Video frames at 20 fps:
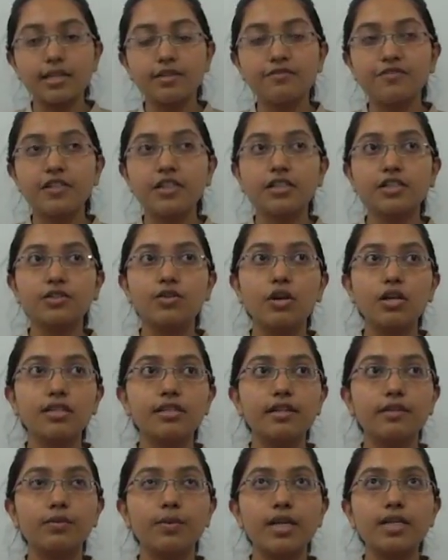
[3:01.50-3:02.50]
The first
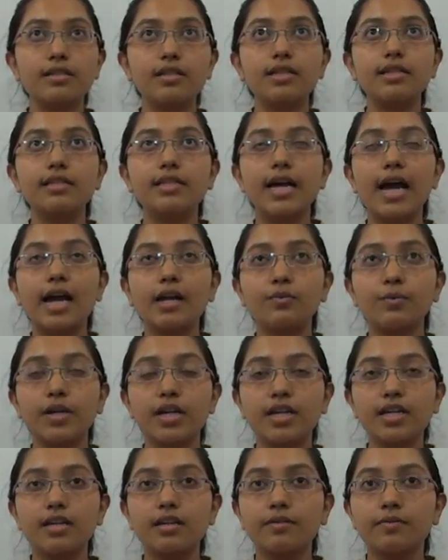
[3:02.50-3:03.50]
consequence is that
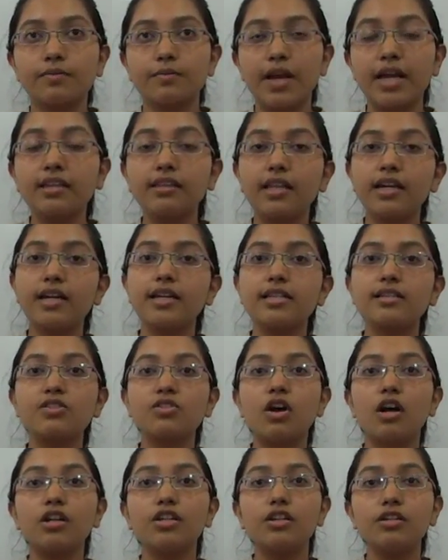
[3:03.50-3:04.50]
when there is
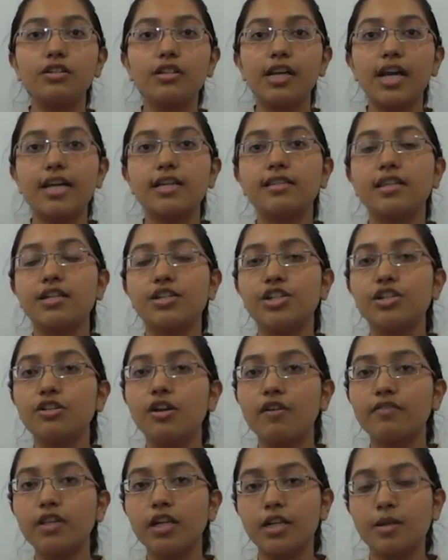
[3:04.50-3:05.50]
non-utilization
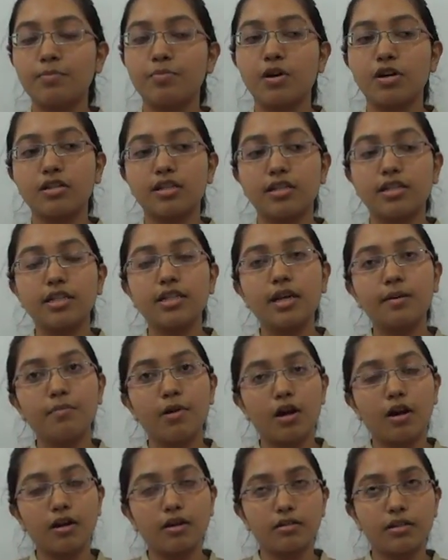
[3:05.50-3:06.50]
of the deposited
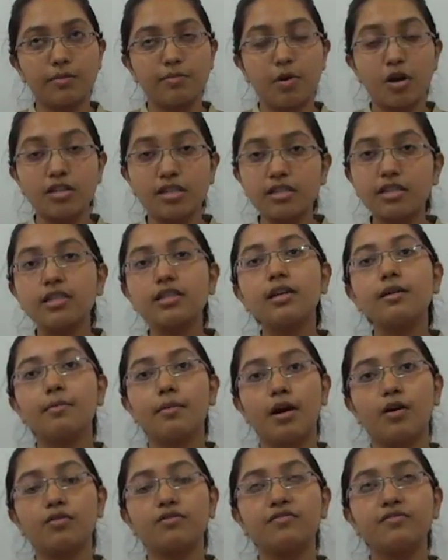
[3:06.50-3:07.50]

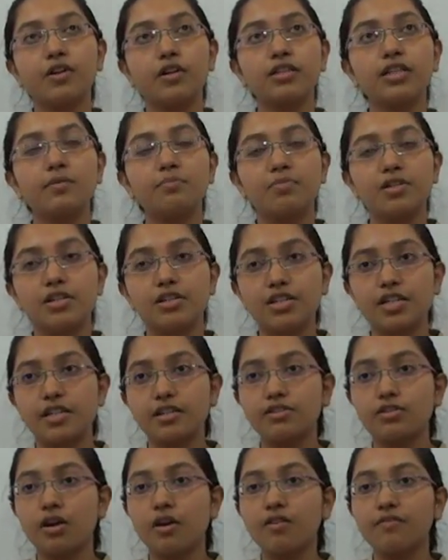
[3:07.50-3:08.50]
amount for the
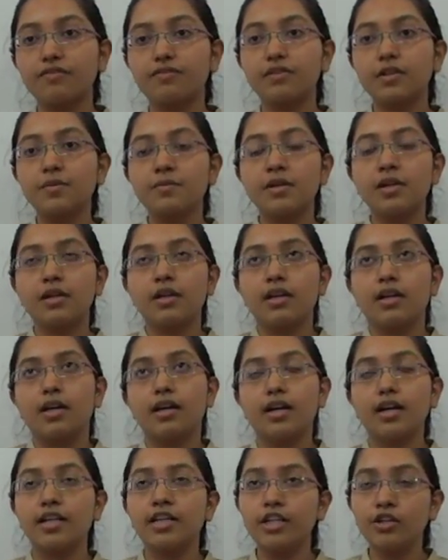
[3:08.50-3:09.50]
purchase of
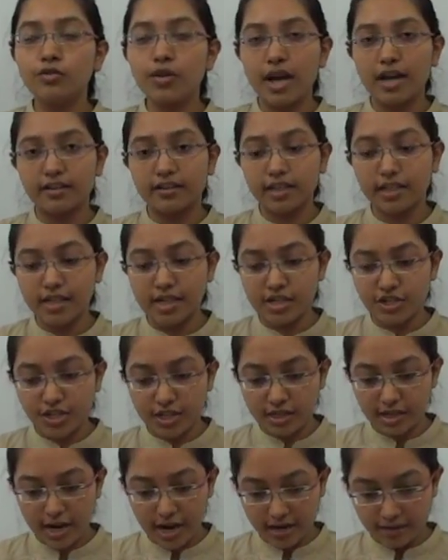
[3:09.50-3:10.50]
new
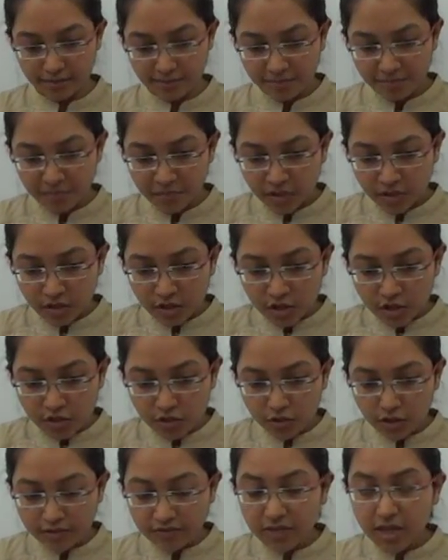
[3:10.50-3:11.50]
agriculture land.
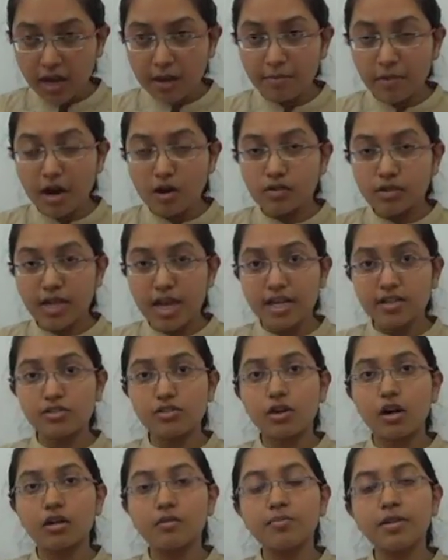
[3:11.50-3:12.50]
So if the amount has
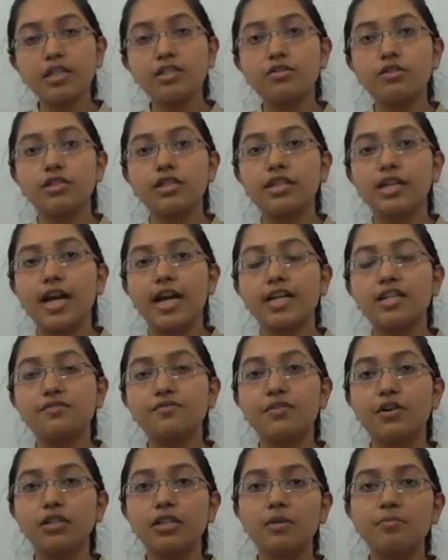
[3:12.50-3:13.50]
not been
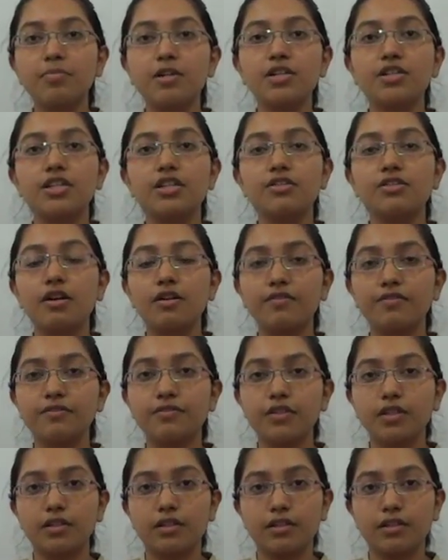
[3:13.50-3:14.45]
utilized for the purchase of